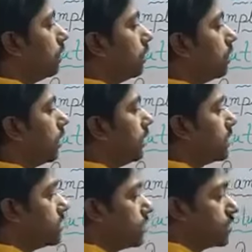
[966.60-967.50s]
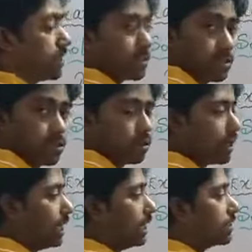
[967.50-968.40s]
Okay, this is distance,
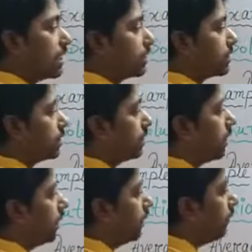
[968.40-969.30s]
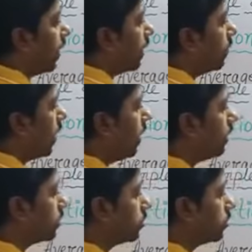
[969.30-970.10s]
total distance divided by